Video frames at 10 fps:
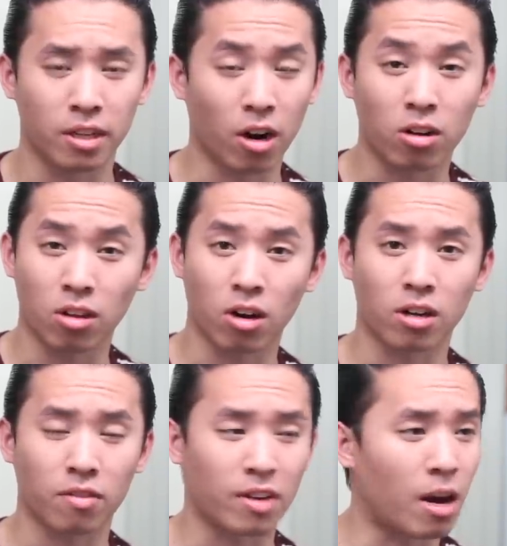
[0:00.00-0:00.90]
They are long
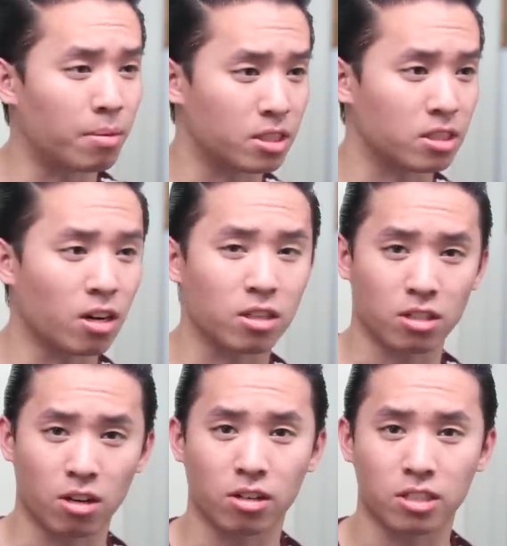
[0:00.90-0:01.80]
enough now, but just not
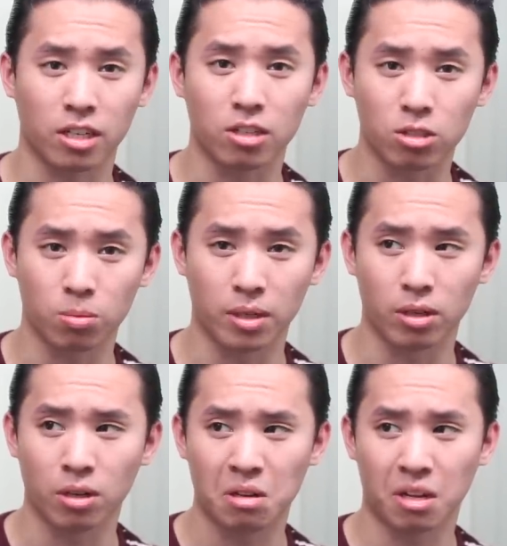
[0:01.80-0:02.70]
as long as they used to
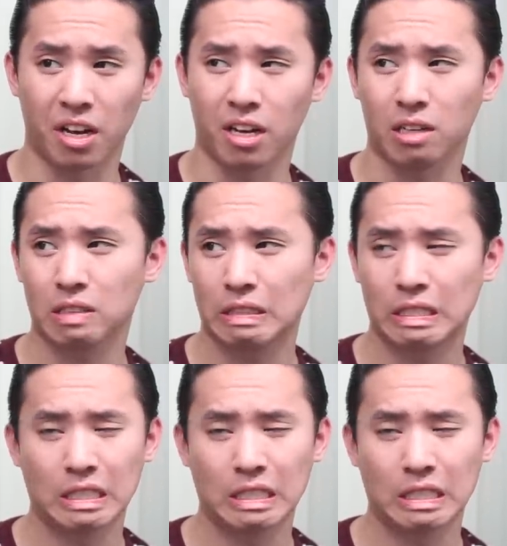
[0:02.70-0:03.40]
be like